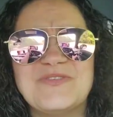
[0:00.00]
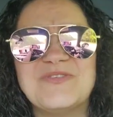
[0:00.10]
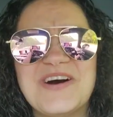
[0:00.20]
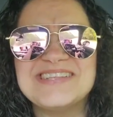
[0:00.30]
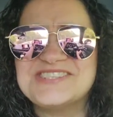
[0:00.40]

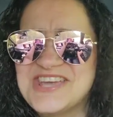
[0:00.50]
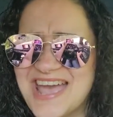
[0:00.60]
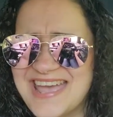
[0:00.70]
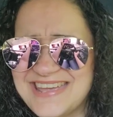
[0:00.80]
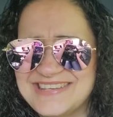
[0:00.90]
What
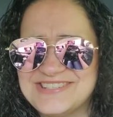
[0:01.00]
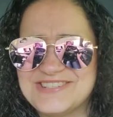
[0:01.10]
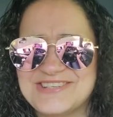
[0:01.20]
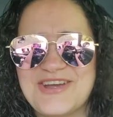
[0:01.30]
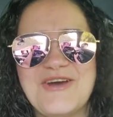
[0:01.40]

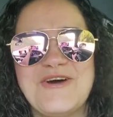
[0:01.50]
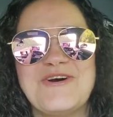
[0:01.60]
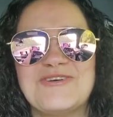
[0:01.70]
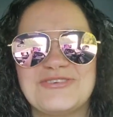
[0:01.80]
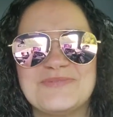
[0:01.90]
changed
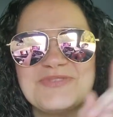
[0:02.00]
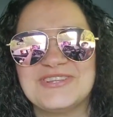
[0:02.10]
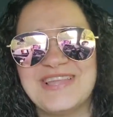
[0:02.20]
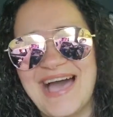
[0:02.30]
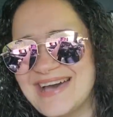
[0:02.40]
from the
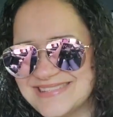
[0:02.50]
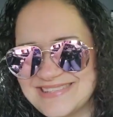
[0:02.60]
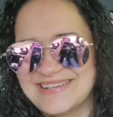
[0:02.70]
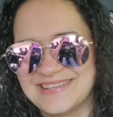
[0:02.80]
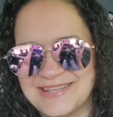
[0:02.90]
last
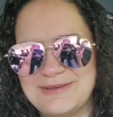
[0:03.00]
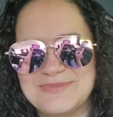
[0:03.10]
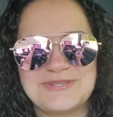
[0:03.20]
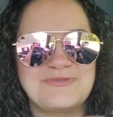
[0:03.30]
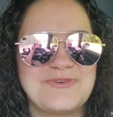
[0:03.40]

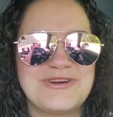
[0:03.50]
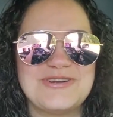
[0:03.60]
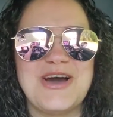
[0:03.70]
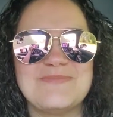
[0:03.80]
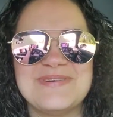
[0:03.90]
eclipse where
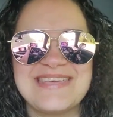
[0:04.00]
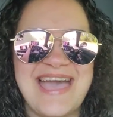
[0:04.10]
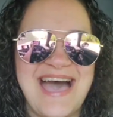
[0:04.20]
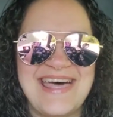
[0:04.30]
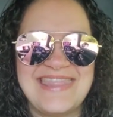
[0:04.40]
nobody
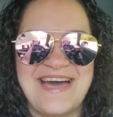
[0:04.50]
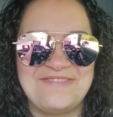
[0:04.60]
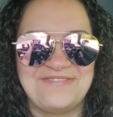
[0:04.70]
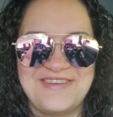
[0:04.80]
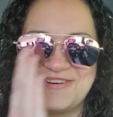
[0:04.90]
had that
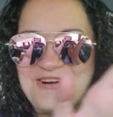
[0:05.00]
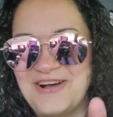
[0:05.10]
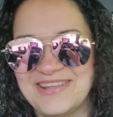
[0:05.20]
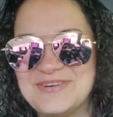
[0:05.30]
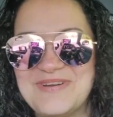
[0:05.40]
fear at
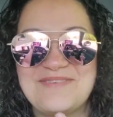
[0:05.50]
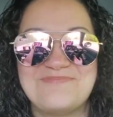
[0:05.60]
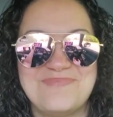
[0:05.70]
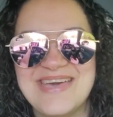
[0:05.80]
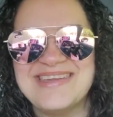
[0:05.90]
all? Like,
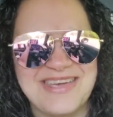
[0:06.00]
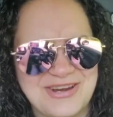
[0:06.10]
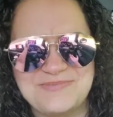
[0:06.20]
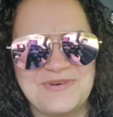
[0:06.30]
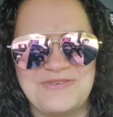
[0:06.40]
we've been
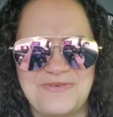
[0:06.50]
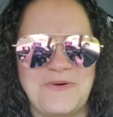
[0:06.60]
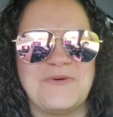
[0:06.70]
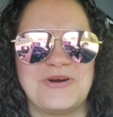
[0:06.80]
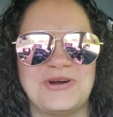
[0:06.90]
here
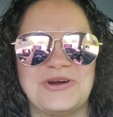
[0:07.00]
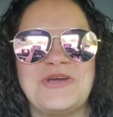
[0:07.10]
before.